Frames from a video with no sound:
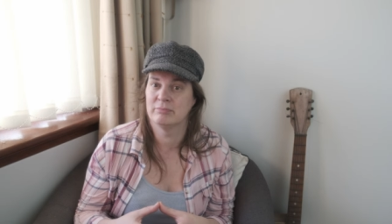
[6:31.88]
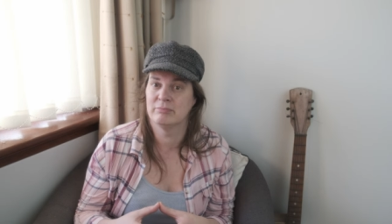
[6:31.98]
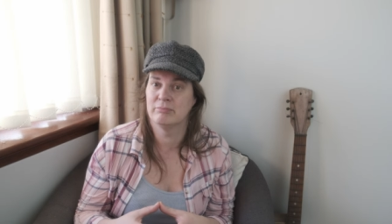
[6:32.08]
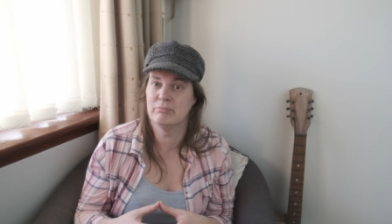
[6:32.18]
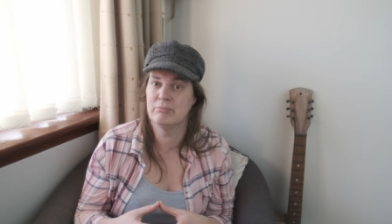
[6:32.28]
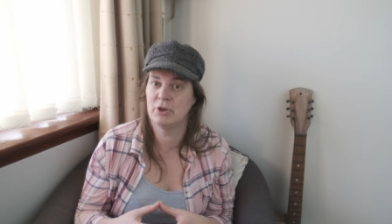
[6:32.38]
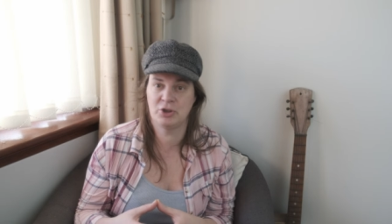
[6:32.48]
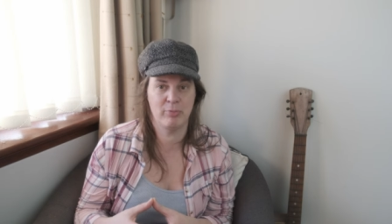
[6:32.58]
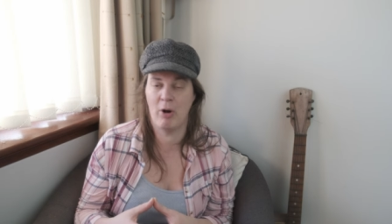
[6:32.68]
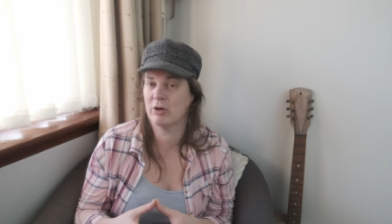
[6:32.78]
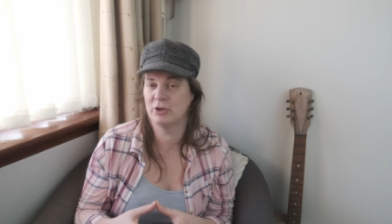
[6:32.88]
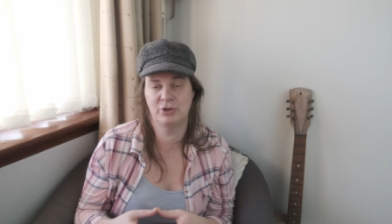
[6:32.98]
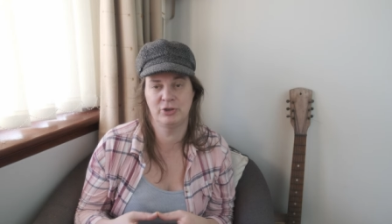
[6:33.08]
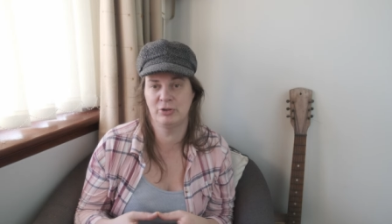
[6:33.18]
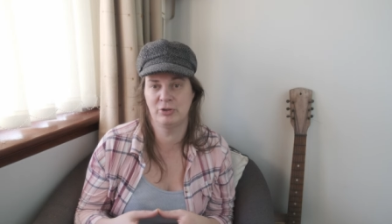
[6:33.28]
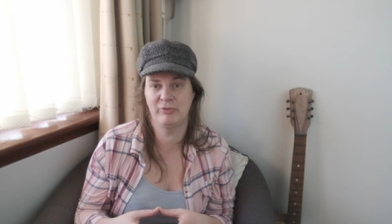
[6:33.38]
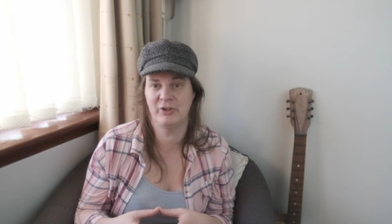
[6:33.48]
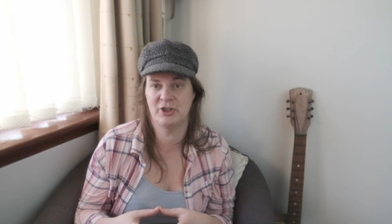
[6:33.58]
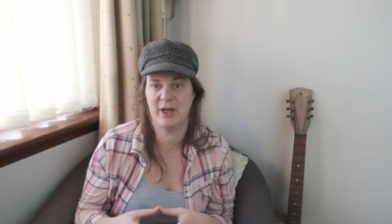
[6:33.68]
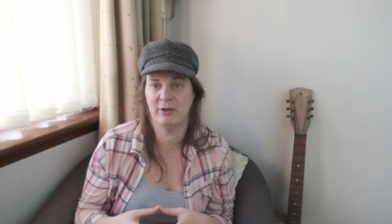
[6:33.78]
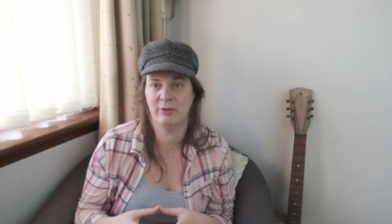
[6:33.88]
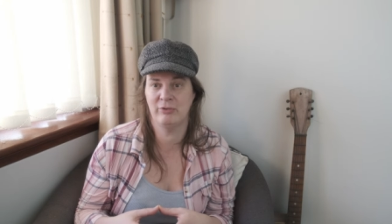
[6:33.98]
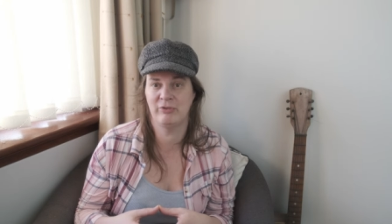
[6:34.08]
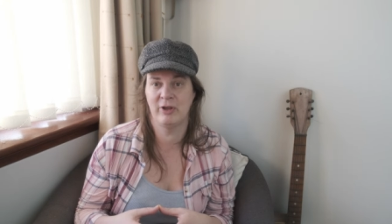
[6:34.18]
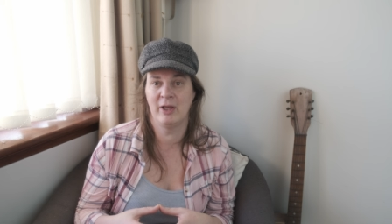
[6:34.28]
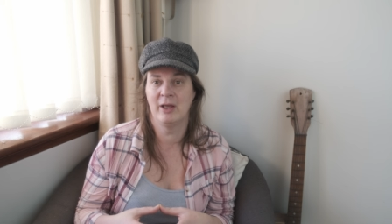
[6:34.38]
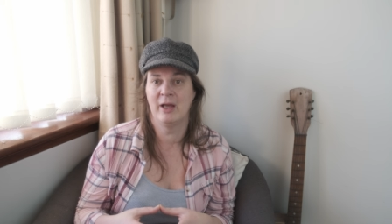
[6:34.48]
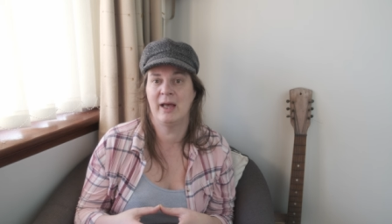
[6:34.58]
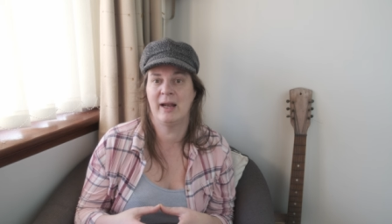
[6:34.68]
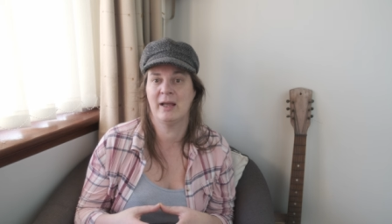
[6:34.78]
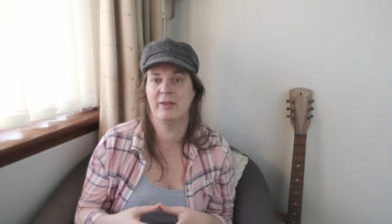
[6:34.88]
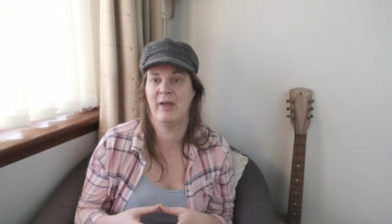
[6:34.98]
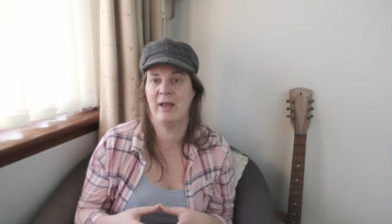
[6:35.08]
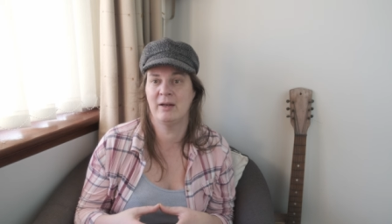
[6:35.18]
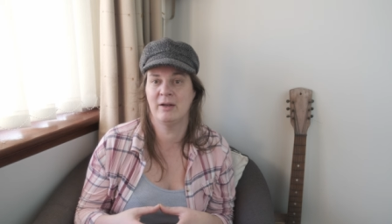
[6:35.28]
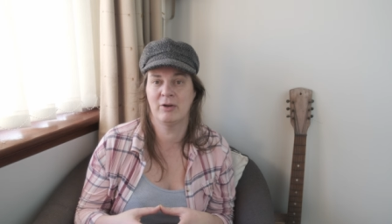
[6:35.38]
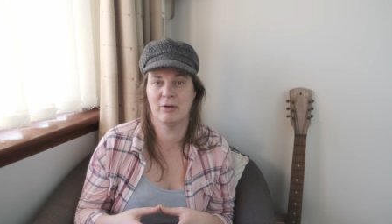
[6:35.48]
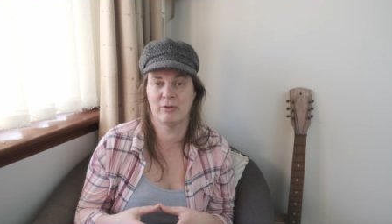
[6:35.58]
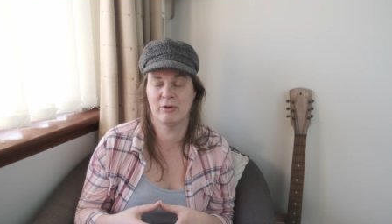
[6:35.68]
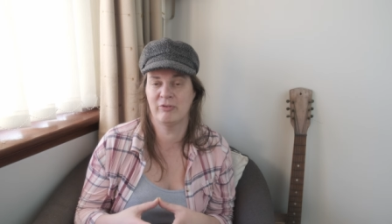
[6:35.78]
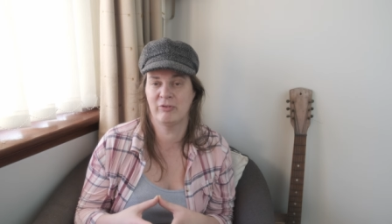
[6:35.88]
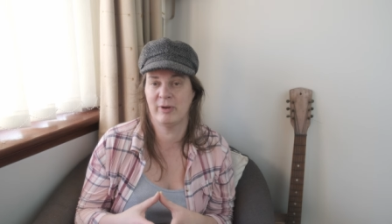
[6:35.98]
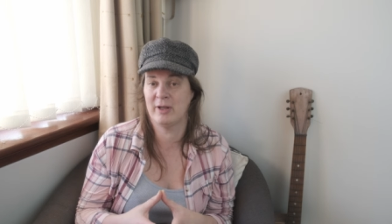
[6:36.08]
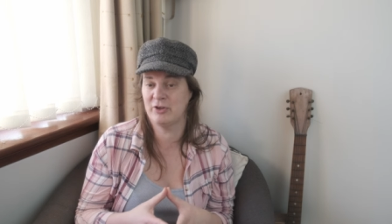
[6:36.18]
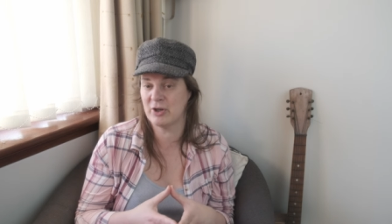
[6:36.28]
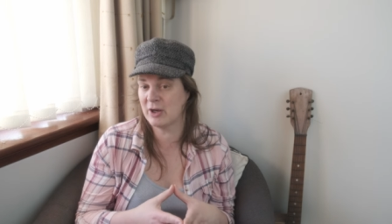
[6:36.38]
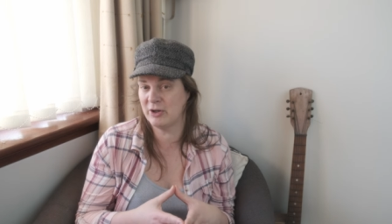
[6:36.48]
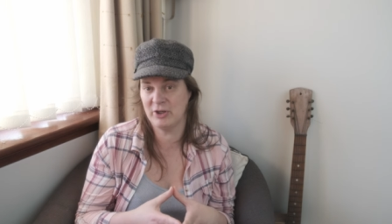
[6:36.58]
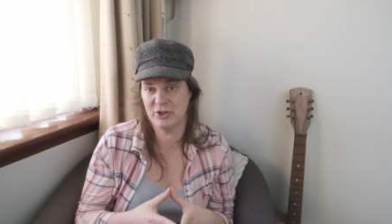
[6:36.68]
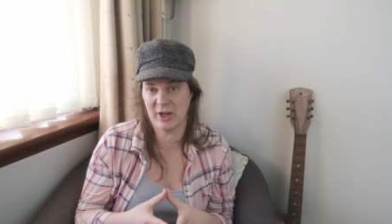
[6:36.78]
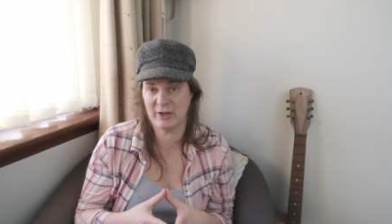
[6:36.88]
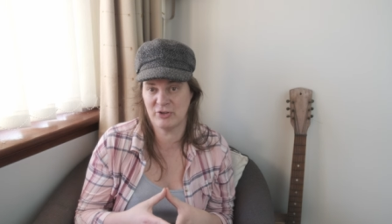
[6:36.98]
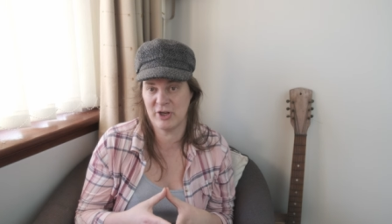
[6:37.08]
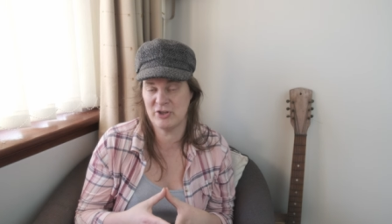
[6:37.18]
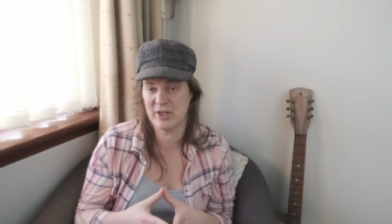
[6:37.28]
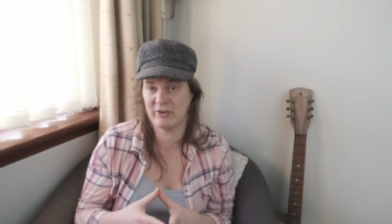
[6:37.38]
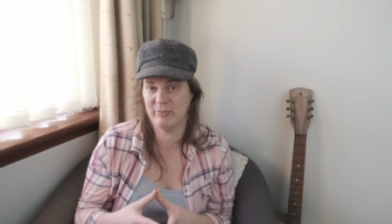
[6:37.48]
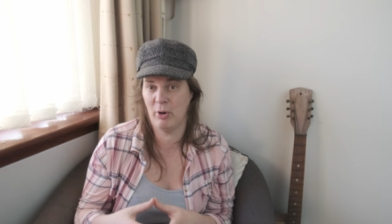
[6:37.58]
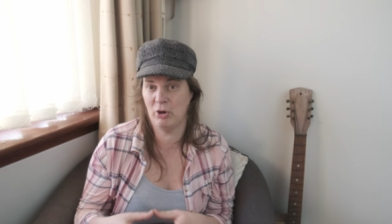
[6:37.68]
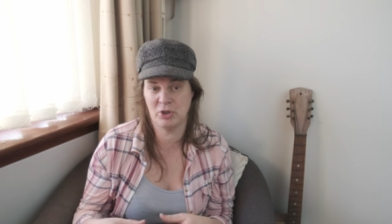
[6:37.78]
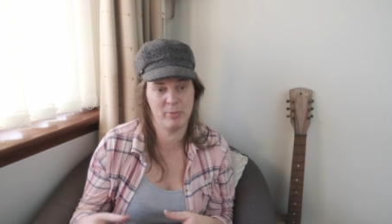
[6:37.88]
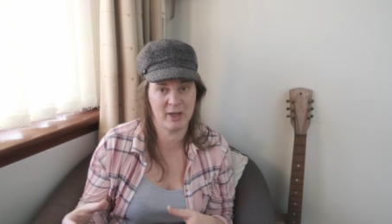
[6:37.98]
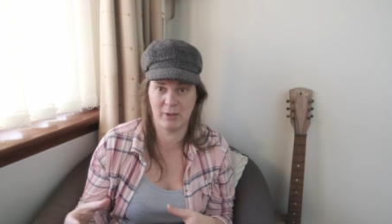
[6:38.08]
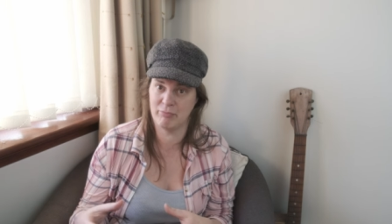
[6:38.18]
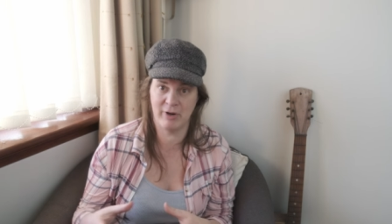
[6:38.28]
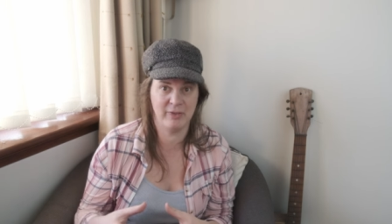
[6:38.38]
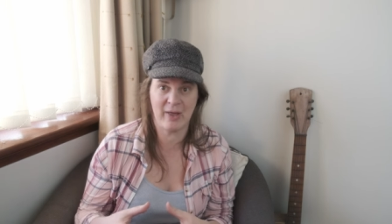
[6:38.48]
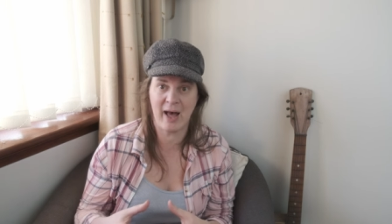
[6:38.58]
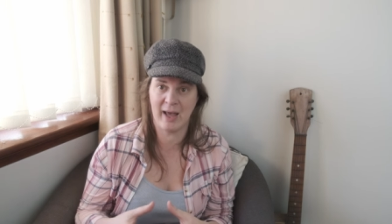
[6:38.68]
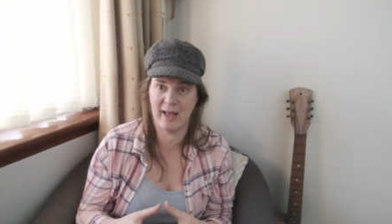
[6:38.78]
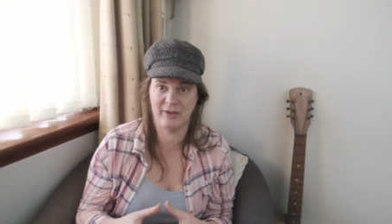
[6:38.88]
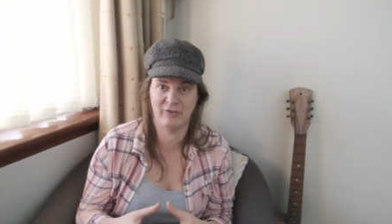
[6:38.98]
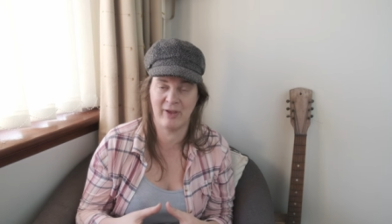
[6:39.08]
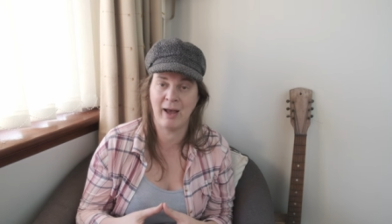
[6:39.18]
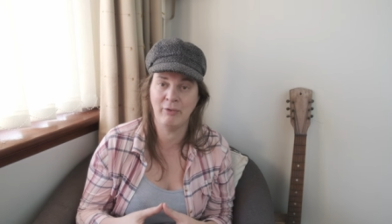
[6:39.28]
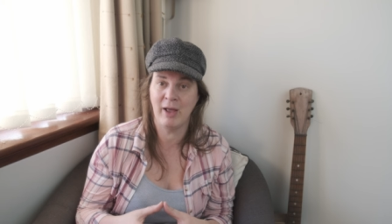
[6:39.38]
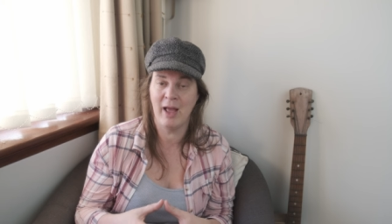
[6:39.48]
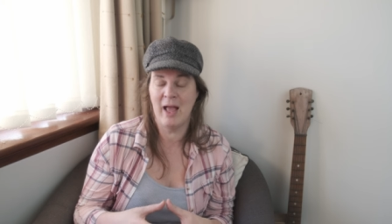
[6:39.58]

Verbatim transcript: Much more control over the shadows and I can then consequently I could change the exposure but I can bring the highlights down.